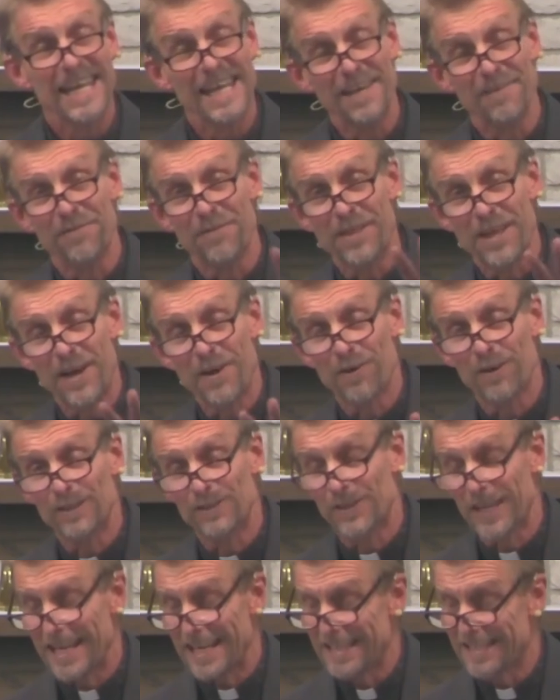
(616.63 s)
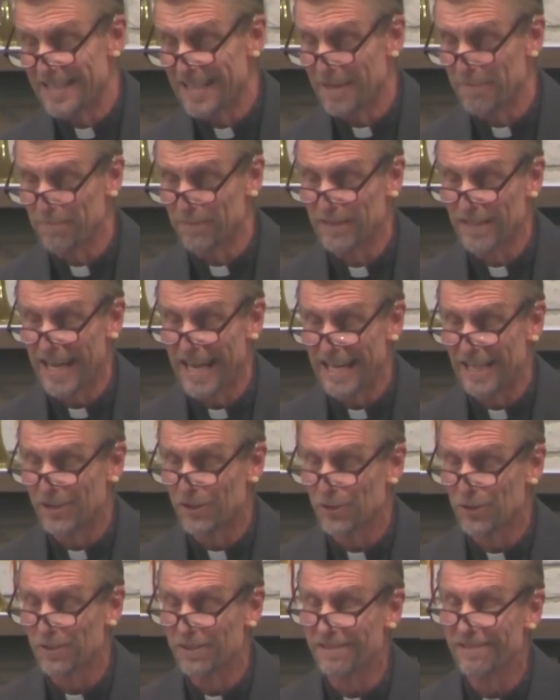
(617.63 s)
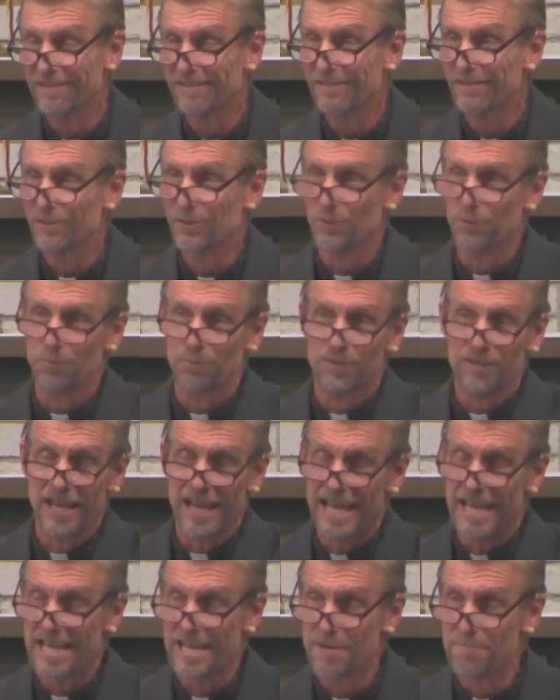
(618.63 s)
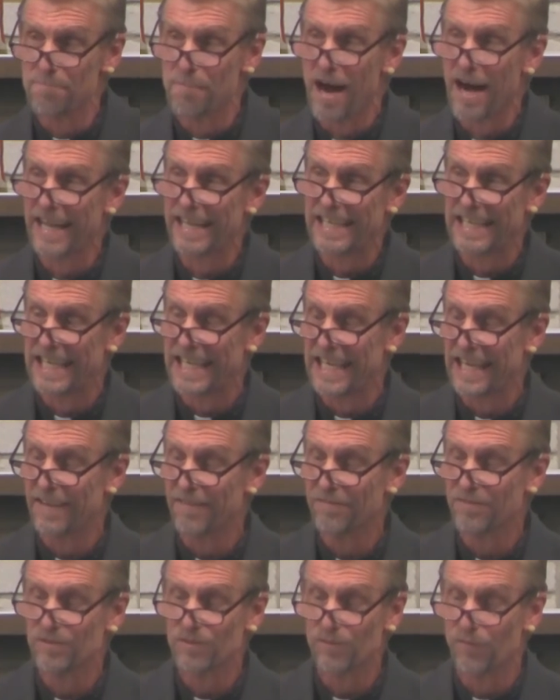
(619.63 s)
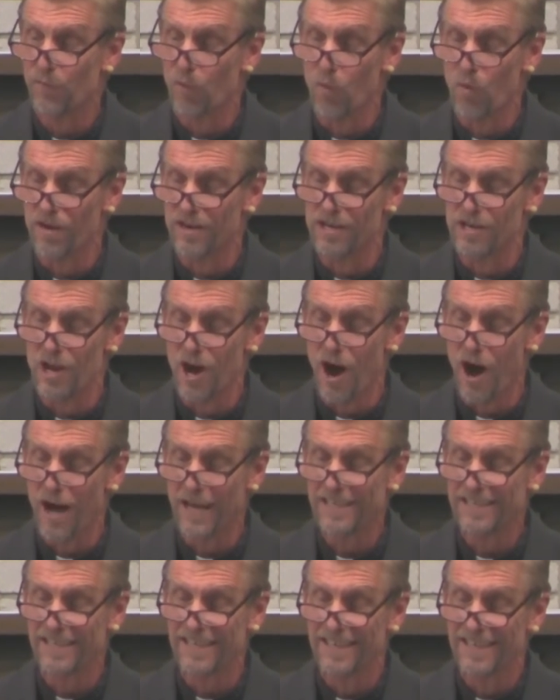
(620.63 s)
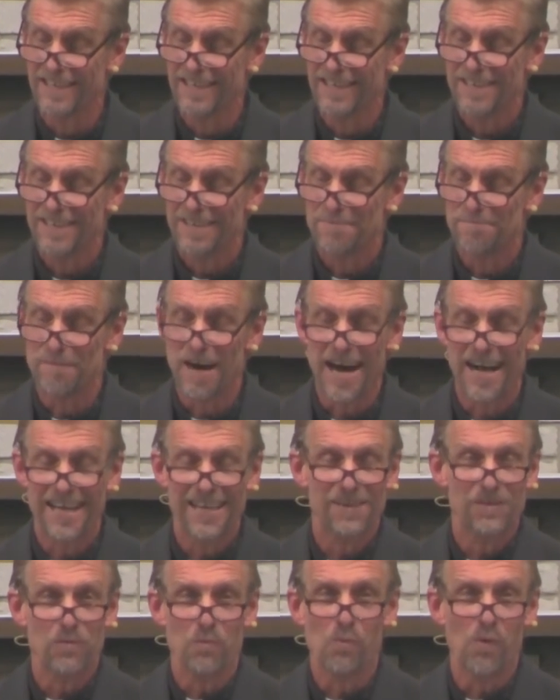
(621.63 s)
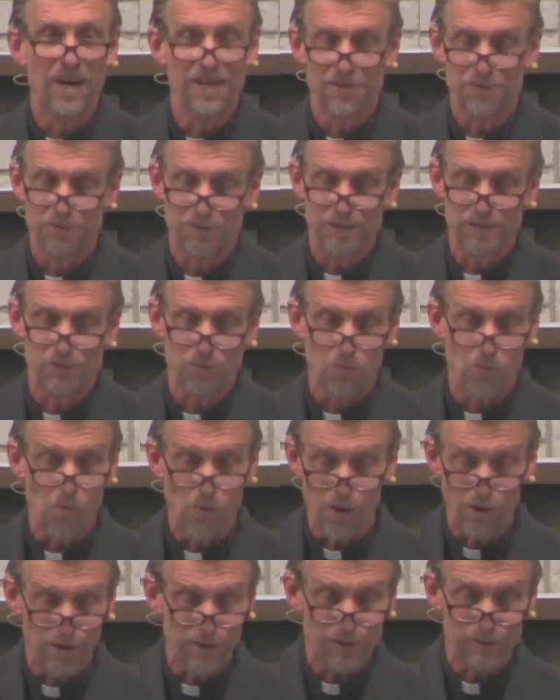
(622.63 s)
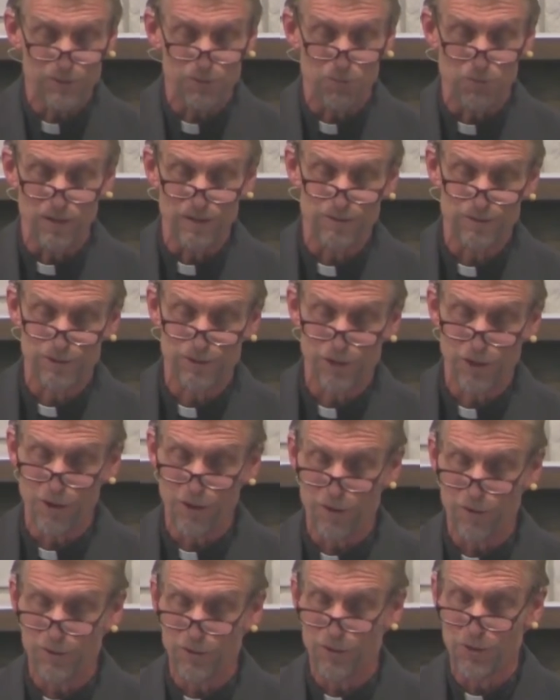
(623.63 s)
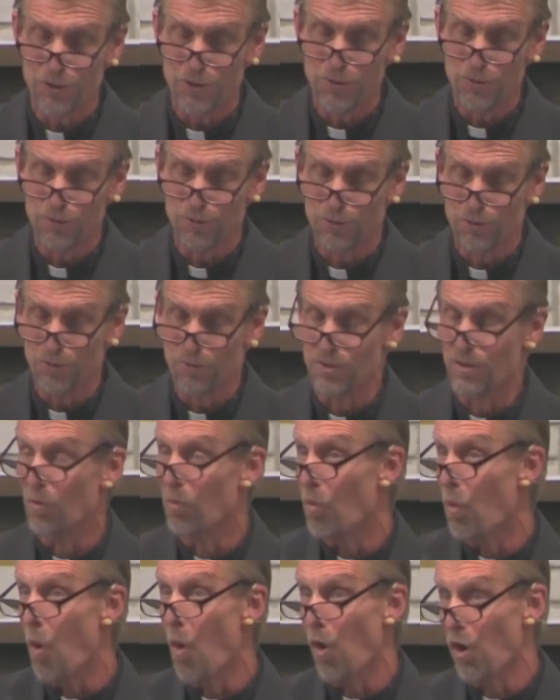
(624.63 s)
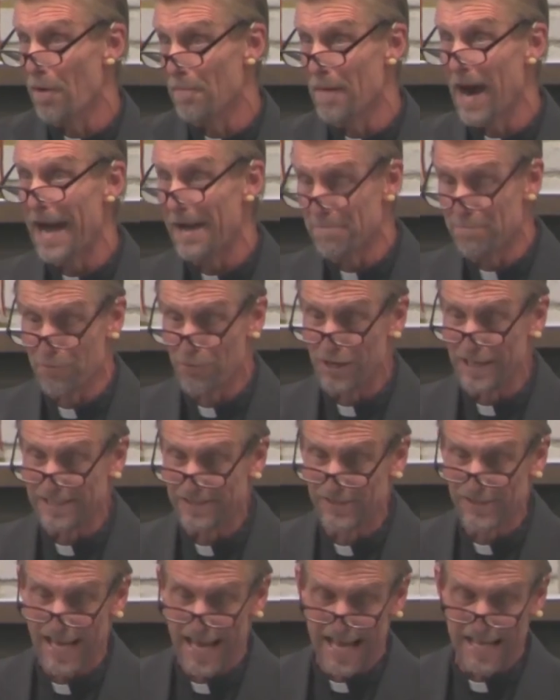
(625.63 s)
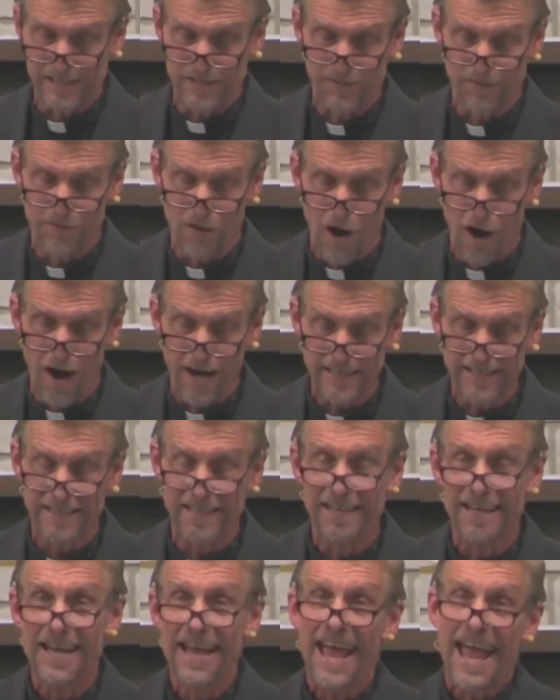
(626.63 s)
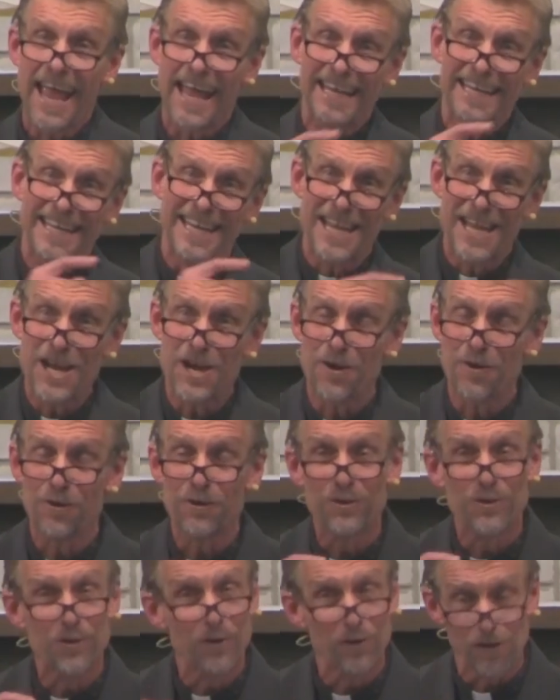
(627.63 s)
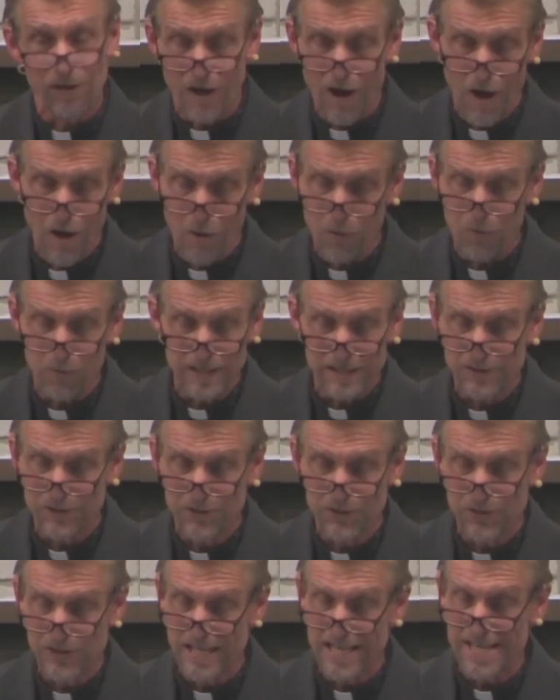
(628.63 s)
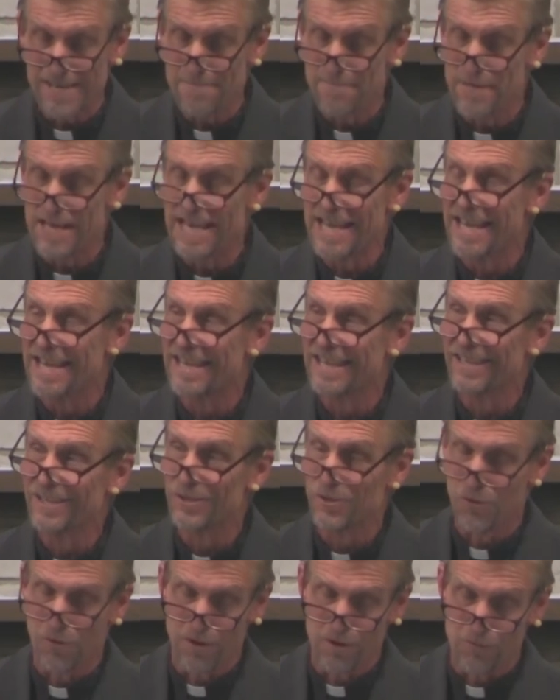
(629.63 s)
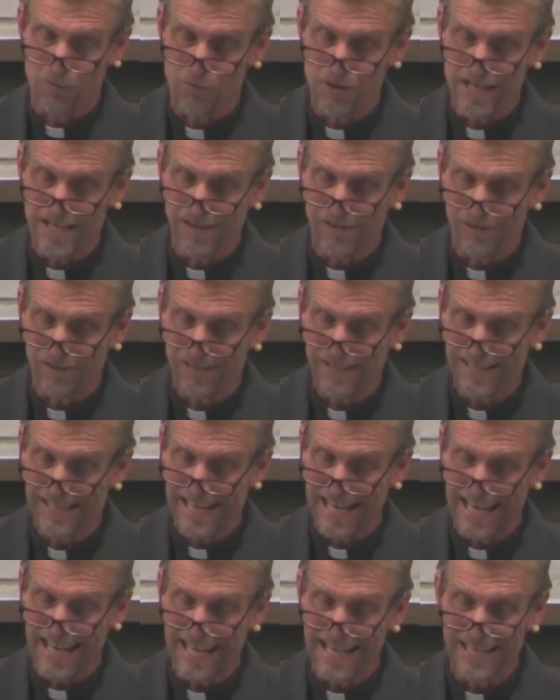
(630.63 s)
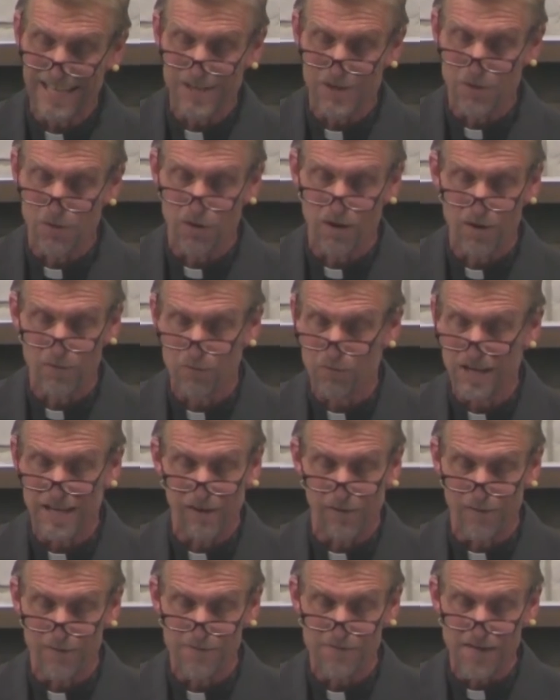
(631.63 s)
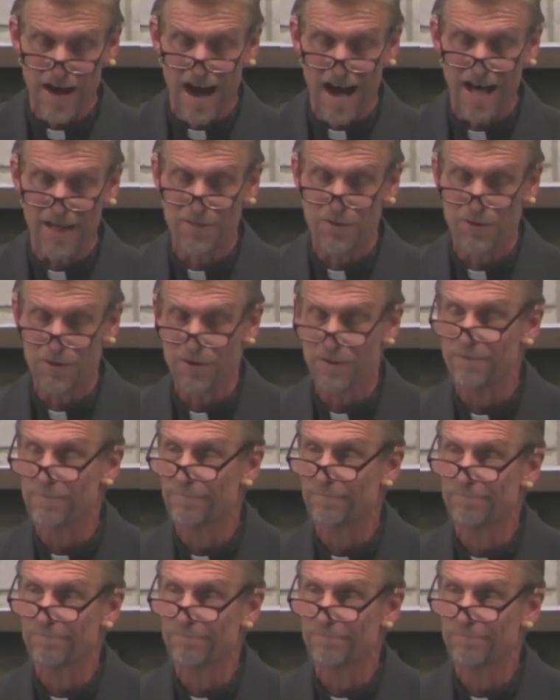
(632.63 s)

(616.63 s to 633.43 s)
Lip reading: If there is a temptation to take my gifts for naught, my wondrous words will turn you to the war my prince has fought, and here you'll always see me, your real king, your real father.